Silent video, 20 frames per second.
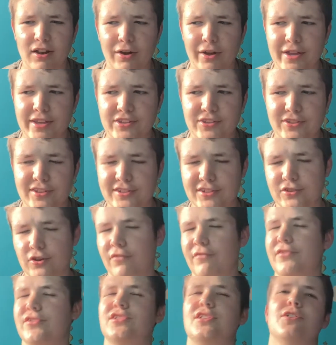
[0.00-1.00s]
Like, this is
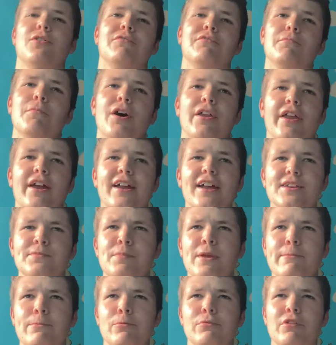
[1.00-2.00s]
obviously all for money. I guess
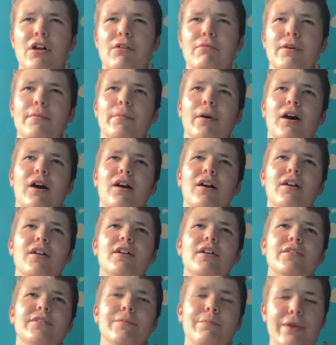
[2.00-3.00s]
people know it, but
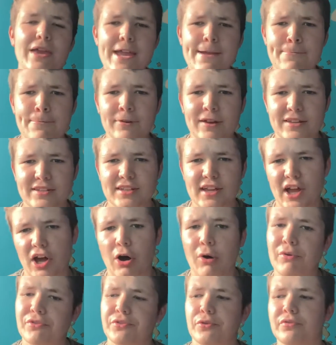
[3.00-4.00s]
the people that say,
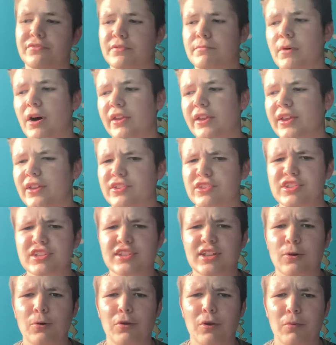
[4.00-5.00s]
oh, it's all for money, are
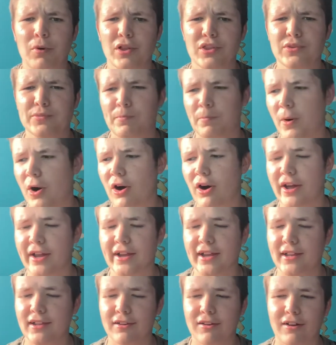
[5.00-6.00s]
still the ones
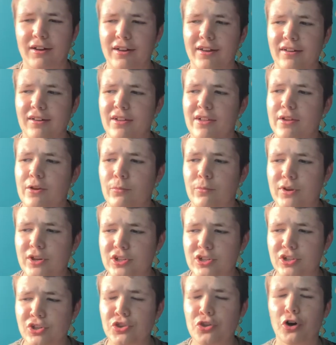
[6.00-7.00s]
buying it. Like, we
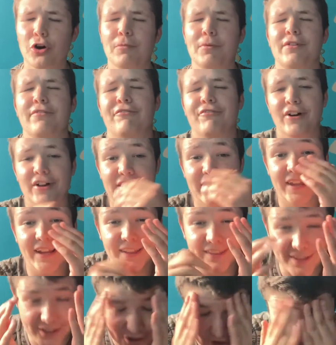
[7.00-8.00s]
should not be
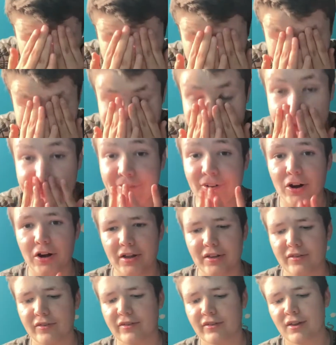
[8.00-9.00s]
funding these stupid
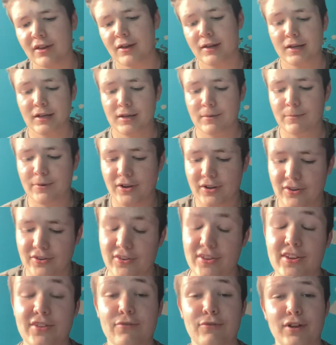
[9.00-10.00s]
fights,
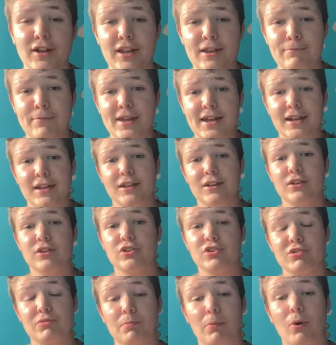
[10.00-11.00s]
because it's really making the
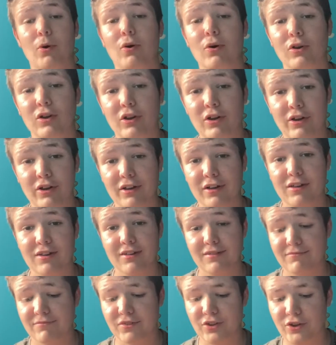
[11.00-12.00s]
sport look
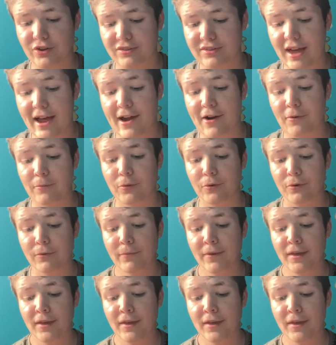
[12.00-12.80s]
terrible.